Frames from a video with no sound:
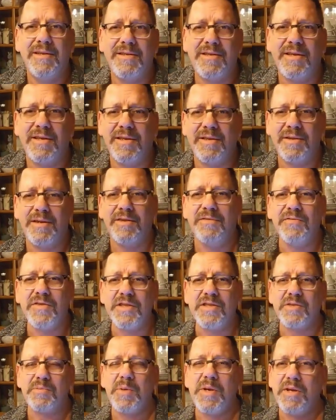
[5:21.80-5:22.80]
to
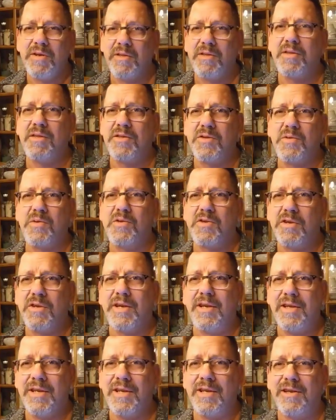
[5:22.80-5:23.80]
convince Peter that this was a good
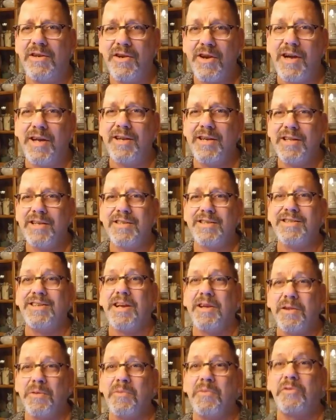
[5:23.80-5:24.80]
idea. God needed to
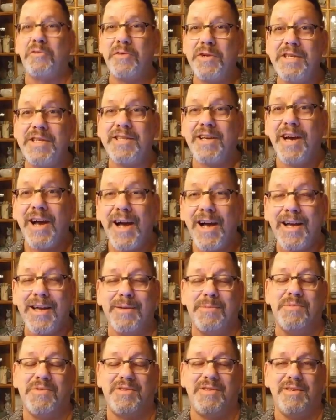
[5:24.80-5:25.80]
tell him three
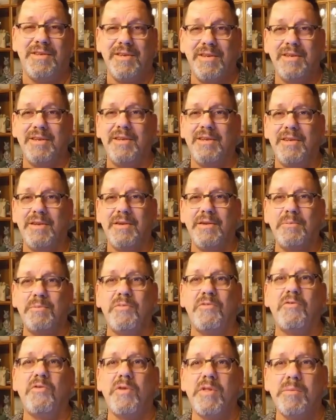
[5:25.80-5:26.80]
times
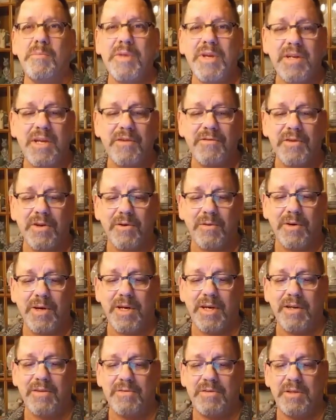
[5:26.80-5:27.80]
before the men even
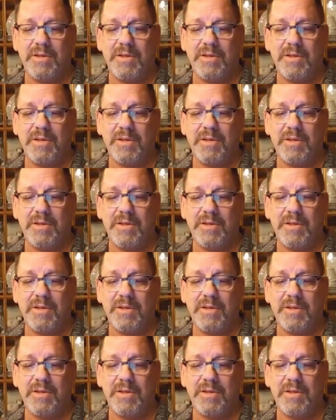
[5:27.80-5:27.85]
arrived.